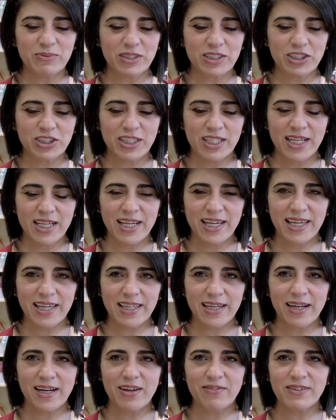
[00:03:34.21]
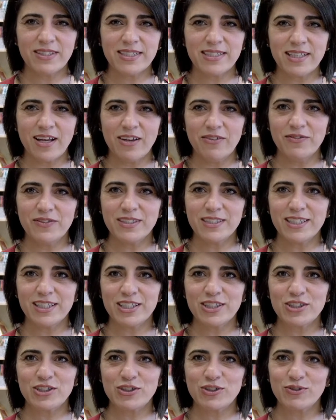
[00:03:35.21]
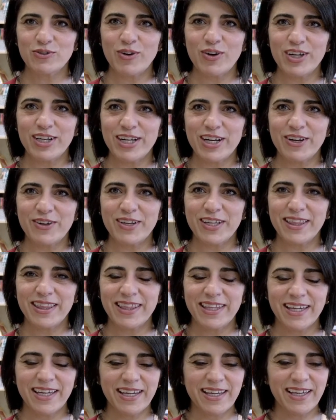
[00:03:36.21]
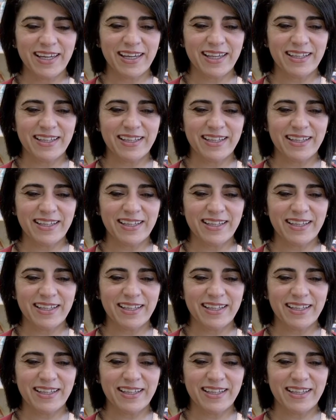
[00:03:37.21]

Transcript: which in and of itself is an extraordinary thing.